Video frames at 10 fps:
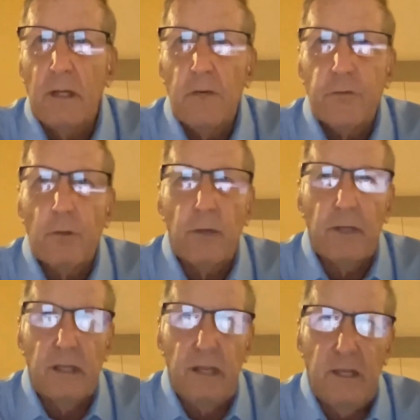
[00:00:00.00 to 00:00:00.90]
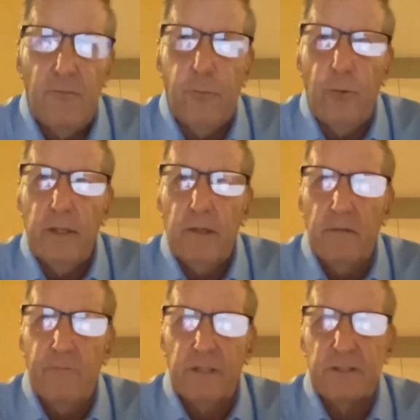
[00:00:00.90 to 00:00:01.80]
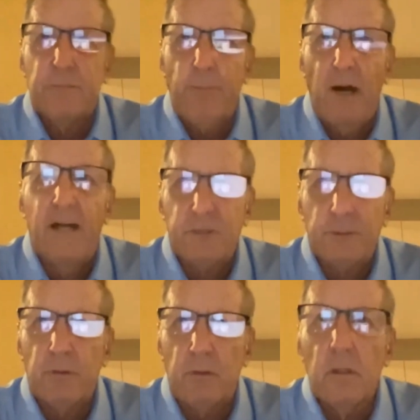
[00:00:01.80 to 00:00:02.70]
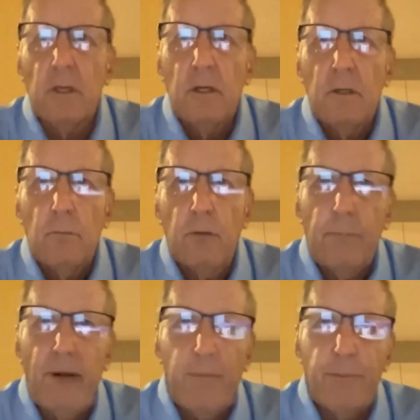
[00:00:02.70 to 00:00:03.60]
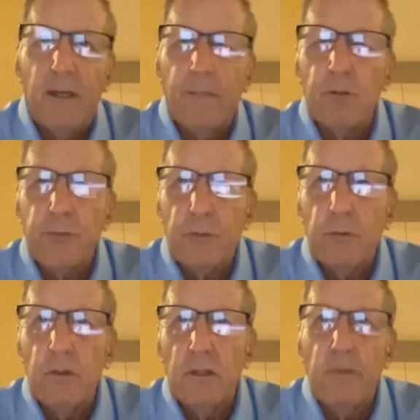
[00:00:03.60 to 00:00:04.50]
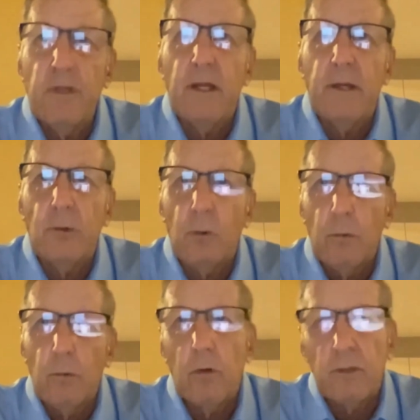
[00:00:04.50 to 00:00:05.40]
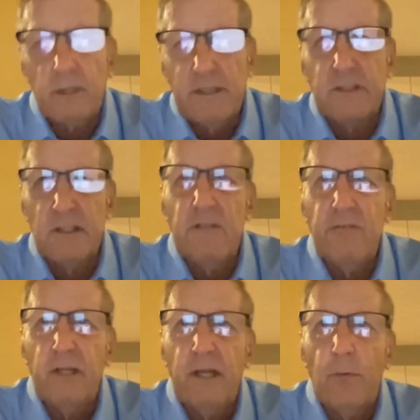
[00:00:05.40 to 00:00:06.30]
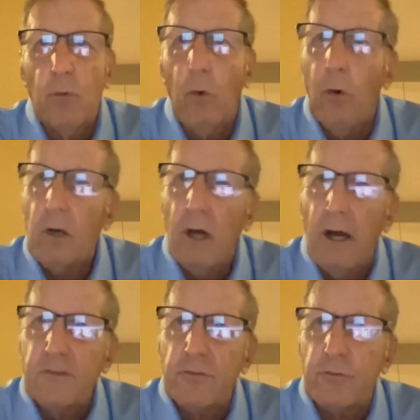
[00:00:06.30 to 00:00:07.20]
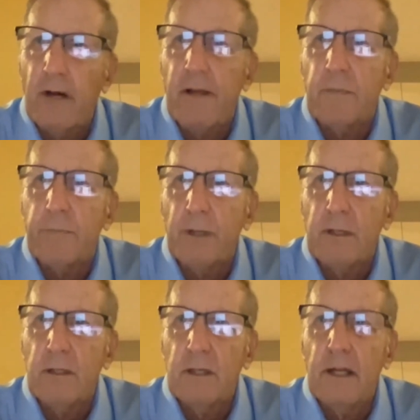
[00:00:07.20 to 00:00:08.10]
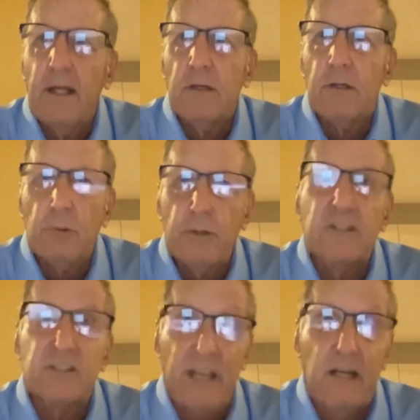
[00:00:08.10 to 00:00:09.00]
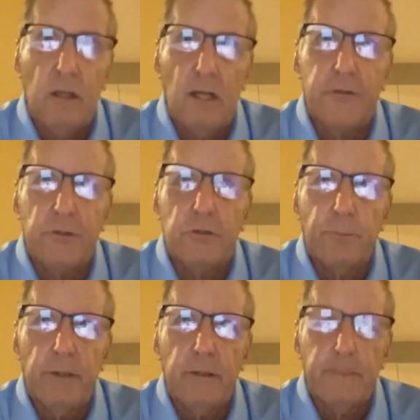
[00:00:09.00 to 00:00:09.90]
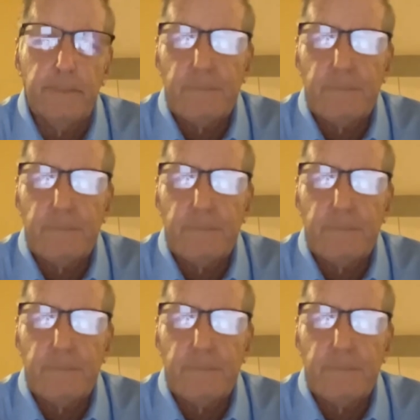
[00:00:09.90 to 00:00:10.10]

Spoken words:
So if this is possible, we might be able to eliminate or at least alleviate all kinds of chronic pain, including psychological pain.